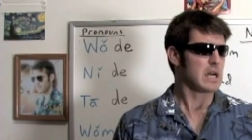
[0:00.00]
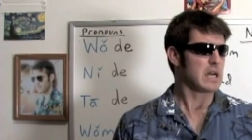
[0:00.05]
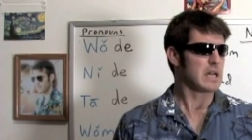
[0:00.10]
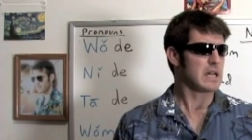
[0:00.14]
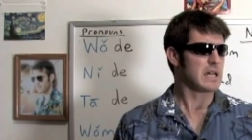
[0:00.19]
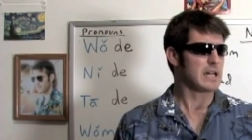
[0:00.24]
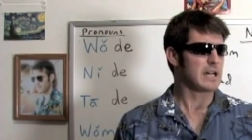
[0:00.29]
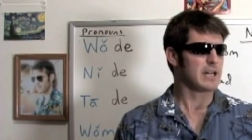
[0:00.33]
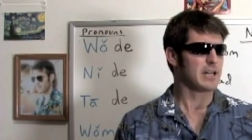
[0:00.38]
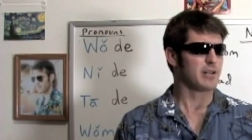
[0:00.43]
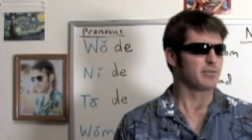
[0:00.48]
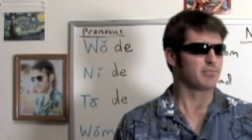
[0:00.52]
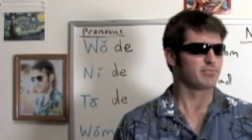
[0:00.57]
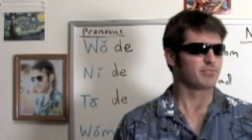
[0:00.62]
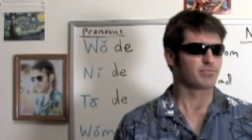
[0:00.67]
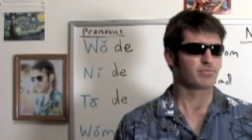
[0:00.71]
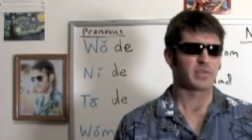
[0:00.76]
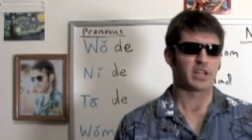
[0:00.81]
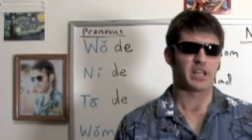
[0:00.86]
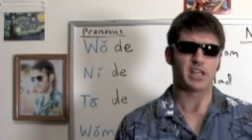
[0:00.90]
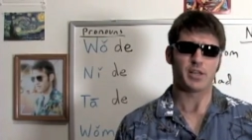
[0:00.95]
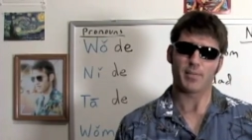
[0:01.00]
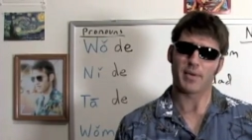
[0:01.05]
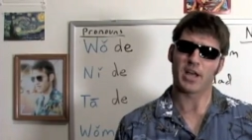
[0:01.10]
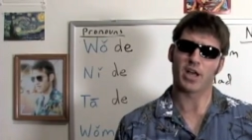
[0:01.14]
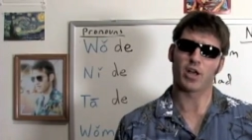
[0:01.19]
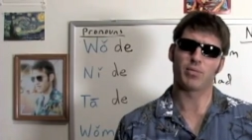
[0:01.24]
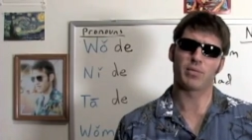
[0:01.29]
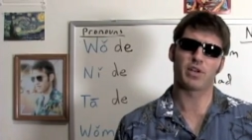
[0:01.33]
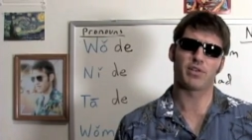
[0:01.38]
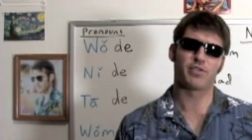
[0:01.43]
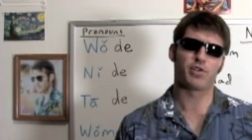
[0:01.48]
Um,
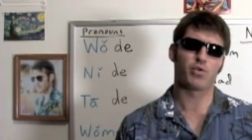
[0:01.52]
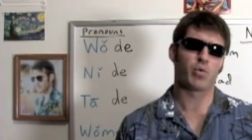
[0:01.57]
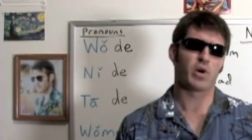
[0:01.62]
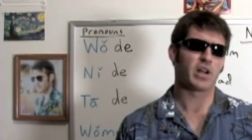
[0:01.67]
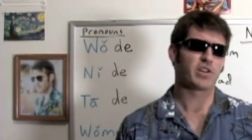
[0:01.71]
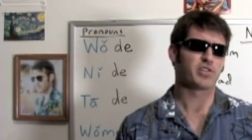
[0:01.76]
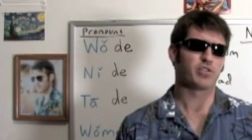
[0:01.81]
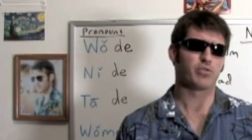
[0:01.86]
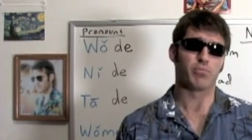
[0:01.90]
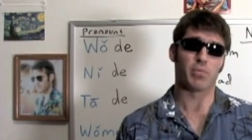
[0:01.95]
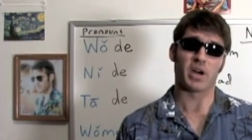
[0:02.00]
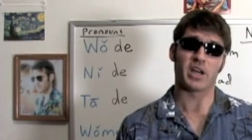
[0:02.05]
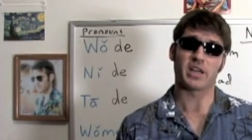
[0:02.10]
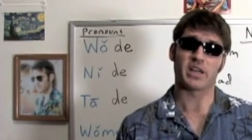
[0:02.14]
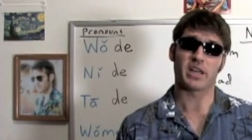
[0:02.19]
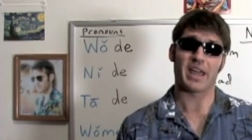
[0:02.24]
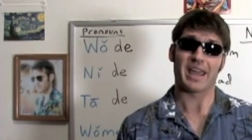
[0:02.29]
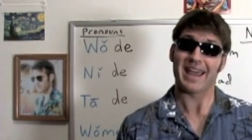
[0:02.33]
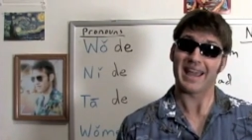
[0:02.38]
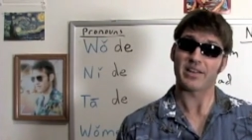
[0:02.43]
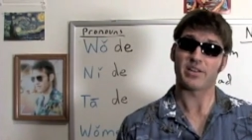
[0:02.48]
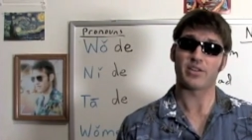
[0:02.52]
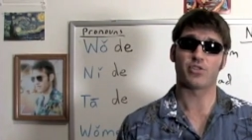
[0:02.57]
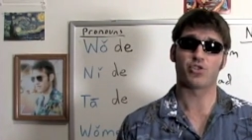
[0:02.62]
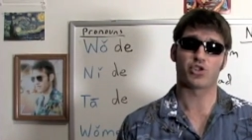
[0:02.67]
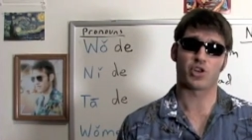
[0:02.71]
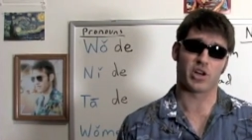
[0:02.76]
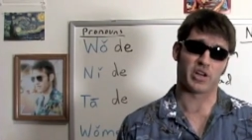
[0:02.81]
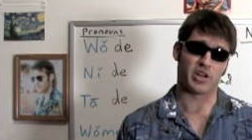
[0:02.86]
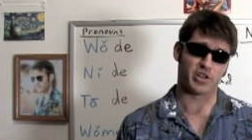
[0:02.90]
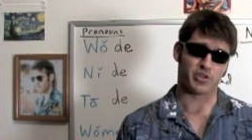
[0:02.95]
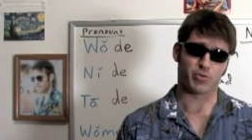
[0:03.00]
email me if you want to, mike at
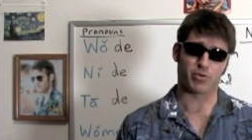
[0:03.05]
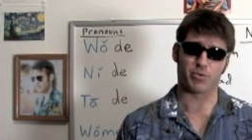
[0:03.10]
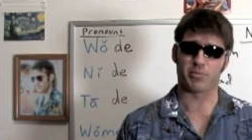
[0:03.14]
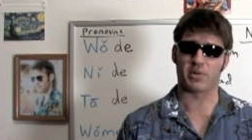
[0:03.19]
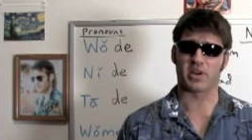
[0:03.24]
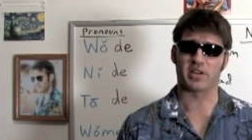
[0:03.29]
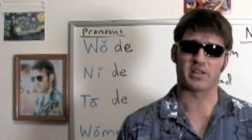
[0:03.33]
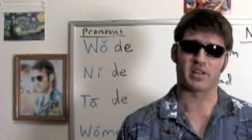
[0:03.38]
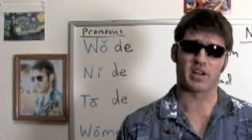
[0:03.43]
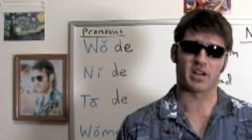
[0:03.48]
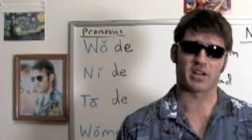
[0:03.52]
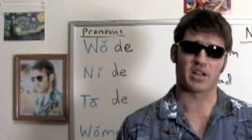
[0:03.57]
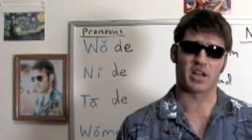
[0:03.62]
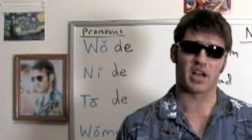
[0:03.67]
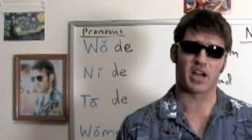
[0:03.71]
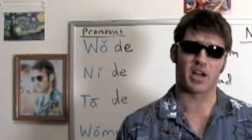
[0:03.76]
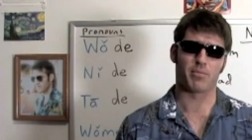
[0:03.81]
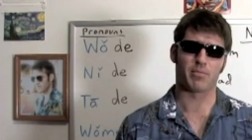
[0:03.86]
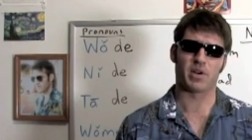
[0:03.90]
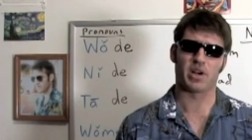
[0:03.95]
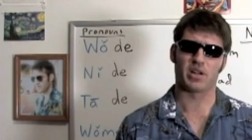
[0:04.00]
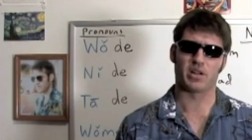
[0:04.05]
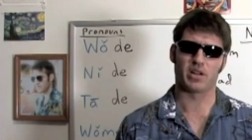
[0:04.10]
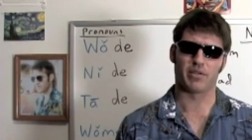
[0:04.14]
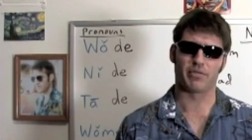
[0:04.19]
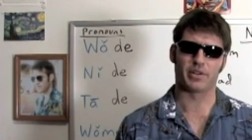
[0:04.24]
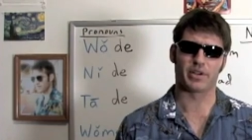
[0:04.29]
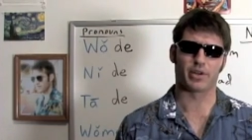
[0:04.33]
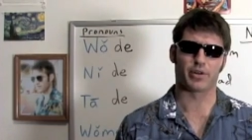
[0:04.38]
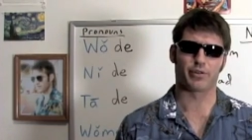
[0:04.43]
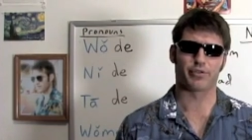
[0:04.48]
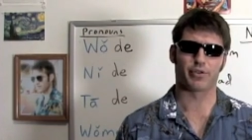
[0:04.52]
chinesewithmike.com. I'd
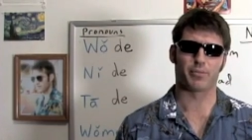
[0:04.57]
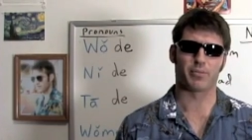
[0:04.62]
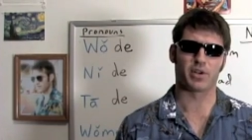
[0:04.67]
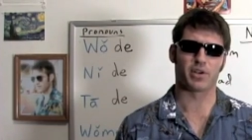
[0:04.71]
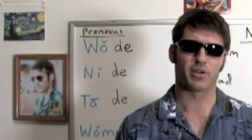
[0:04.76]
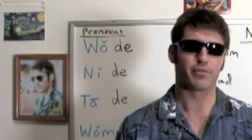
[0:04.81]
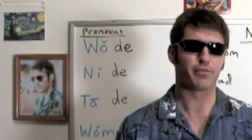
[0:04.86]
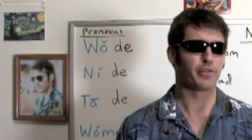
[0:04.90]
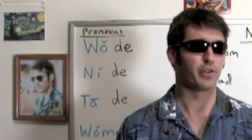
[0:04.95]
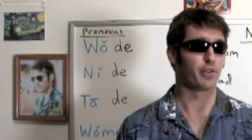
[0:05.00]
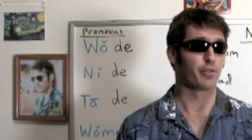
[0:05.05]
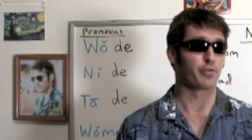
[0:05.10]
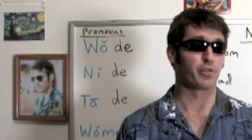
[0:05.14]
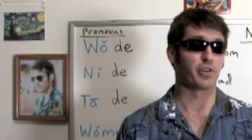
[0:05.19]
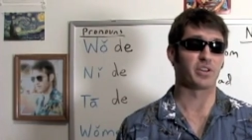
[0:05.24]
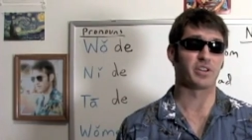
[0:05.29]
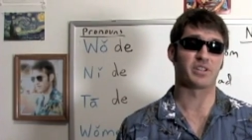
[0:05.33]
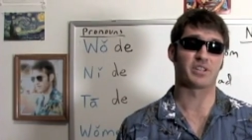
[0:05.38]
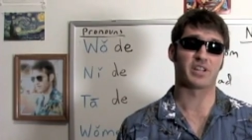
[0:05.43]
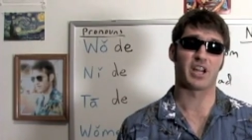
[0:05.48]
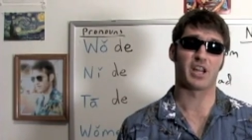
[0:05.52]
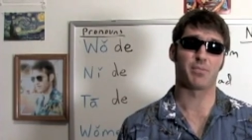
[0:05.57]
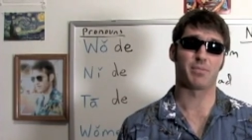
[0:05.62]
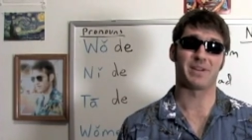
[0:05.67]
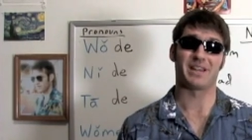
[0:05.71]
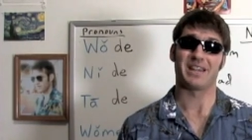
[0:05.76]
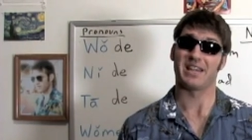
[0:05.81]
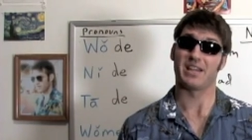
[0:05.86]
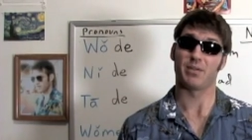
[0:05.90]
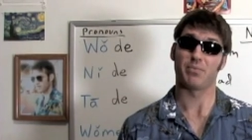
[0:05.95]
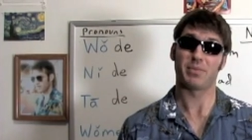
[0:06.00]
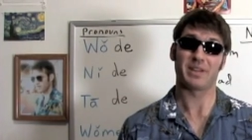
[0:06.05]
love to hear from you. Feel free to type
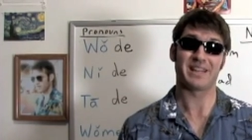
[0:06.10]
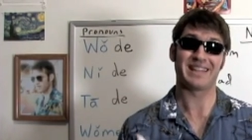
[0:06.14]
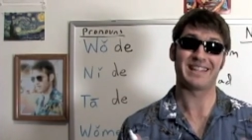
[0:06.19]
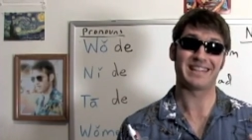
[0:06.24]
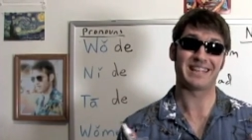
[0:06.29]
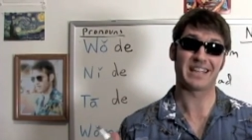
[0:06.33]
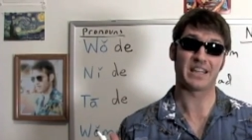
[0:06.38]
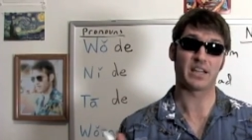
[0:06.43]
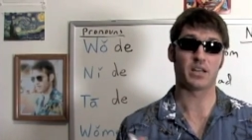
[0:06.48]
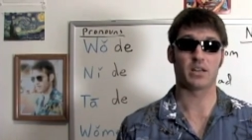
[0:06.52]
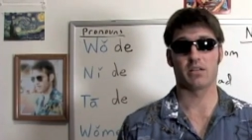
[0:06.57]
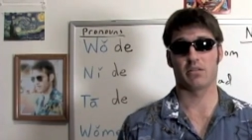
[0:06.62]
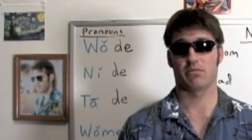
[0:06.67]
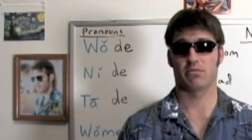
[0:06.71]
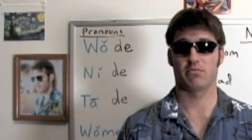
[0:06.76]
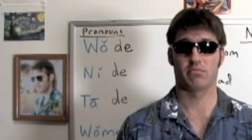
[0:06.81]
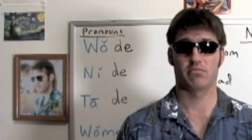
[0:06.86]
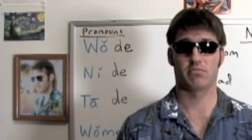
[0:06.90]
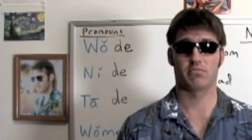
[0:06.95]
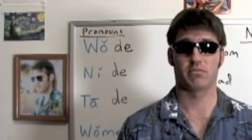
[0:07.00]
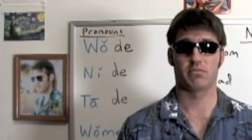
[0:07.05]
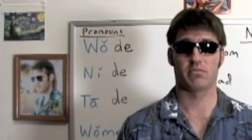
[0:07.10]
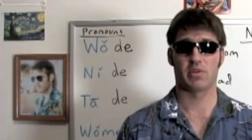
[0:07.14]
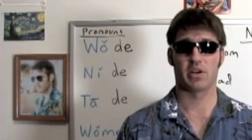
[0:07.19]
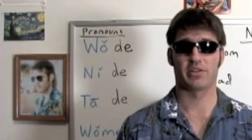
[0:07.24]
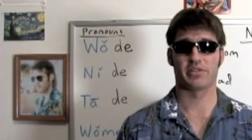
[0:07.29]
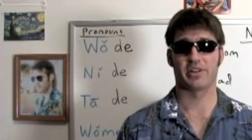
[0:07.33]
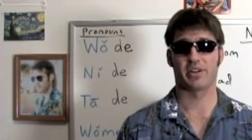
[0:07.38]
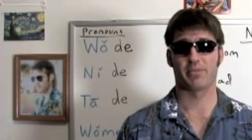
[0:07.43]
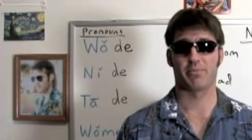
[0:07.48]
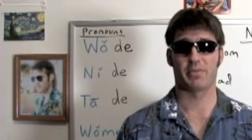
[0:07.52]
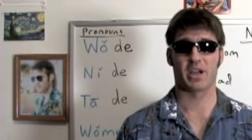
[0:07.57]
in pinyin.
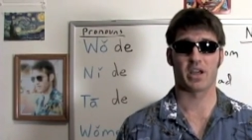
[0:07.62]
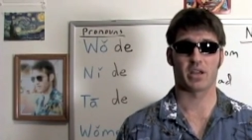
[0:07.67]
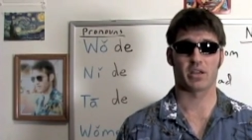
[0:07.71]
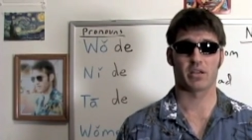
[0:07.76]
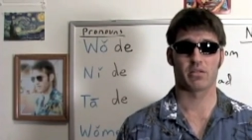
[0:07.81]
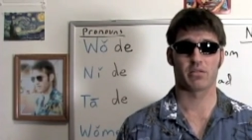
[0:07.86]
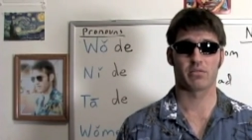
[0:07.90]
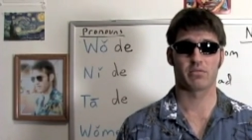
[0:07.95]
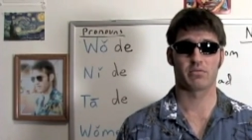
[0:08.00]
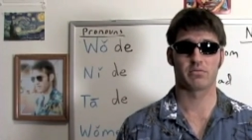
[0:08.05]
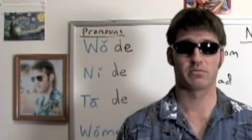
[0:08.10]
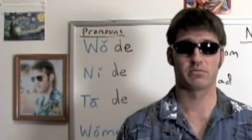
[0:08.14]
I'll type back.